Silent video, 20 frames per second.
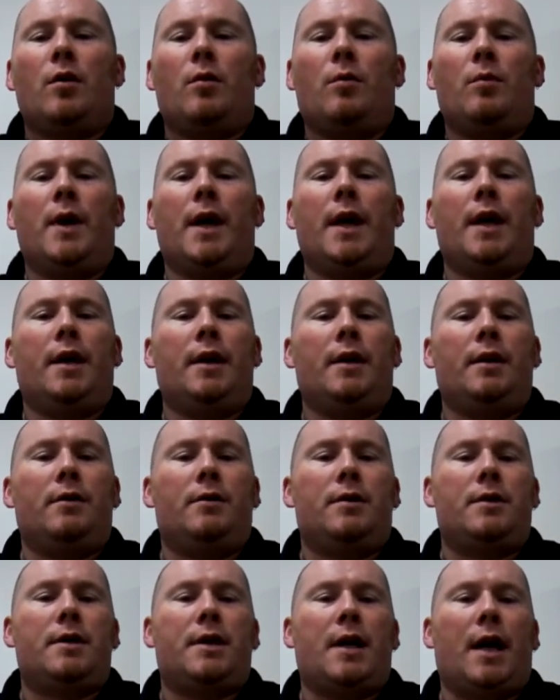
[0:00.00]

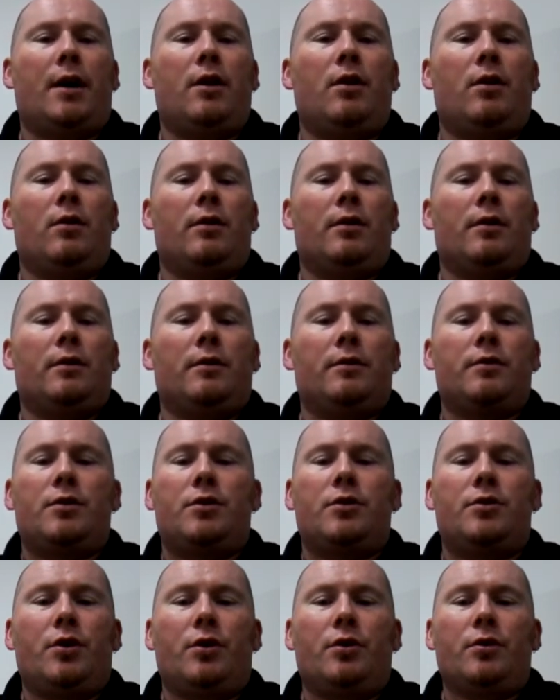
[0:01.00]
We take on
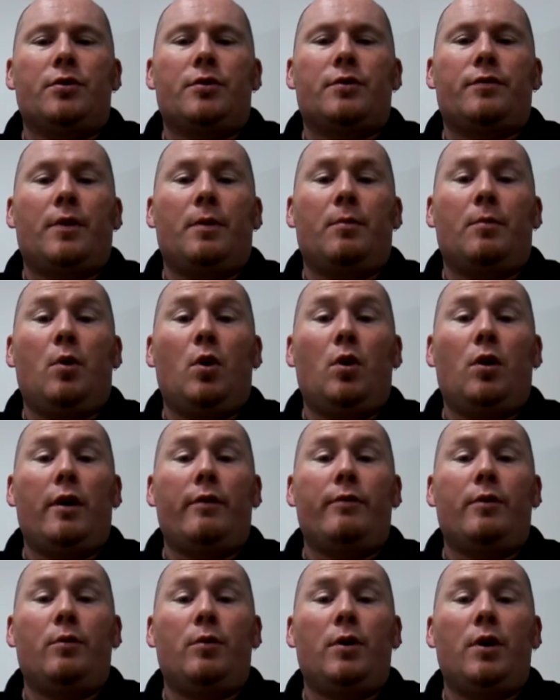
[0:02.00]
students from all
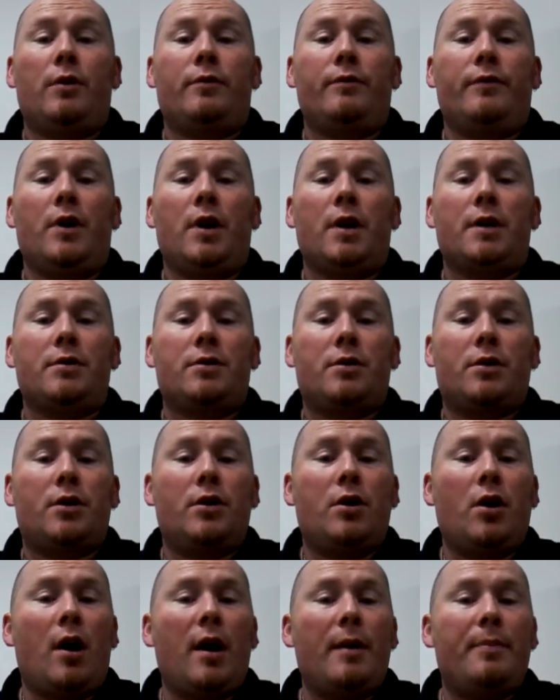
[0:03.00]
over the world via
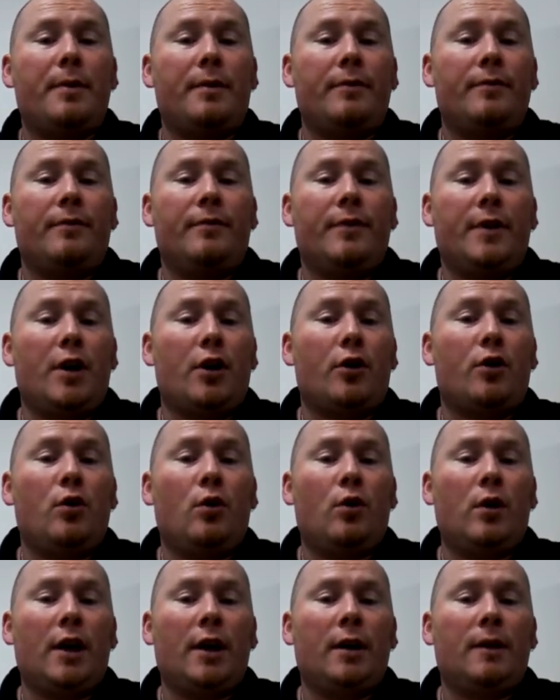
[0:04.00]
Skype and video
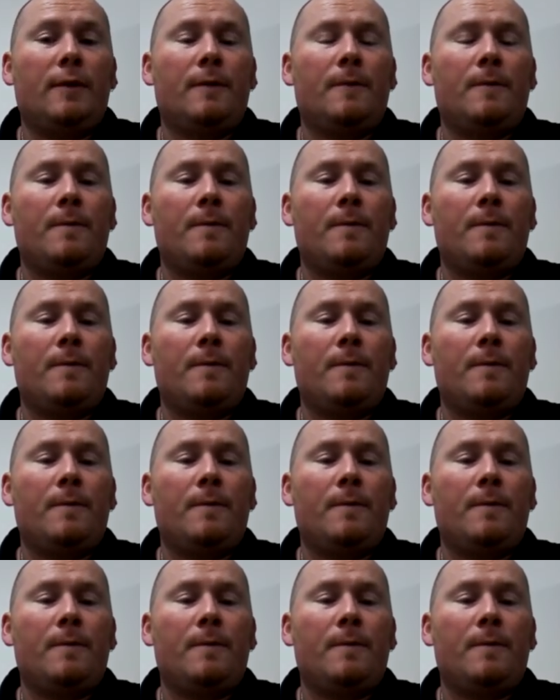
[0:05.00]
calling.